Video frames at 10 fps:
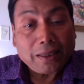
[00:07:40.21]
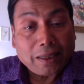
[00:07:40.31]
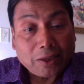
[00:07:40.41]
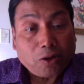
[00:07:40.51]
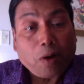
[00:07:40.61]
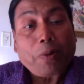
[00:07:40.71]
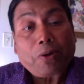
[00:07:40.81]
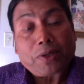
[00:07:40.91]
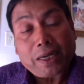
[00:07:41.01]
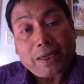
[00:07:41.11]
the
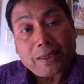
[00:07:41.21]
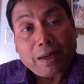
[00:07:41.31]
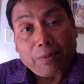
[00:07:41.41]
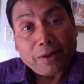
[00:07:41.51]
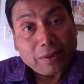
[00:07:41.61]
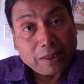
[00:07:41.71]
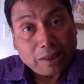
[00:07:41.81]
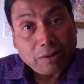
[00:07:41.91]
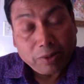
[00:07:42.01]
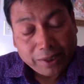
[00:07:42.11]
dropout rate among the
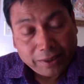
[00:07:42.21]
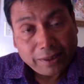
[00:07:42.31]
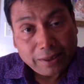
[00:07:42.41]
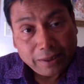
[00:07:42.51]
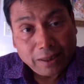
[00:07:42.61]
students.